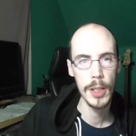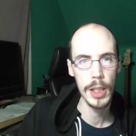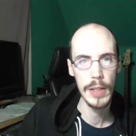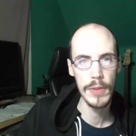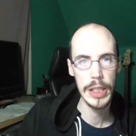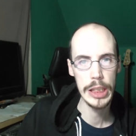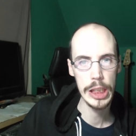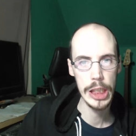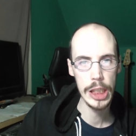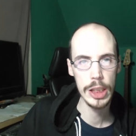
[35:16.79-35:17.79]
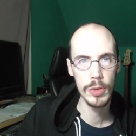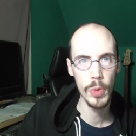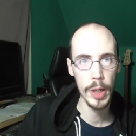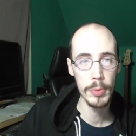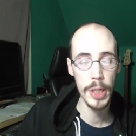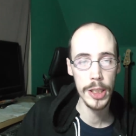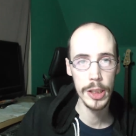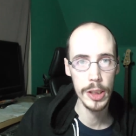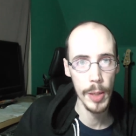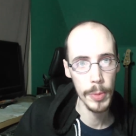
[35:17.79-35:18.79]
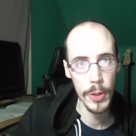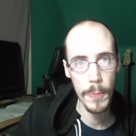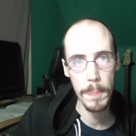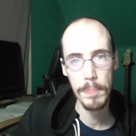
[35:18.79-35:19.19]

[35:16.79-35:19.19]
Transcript: leave any suggestions, recommendations down below,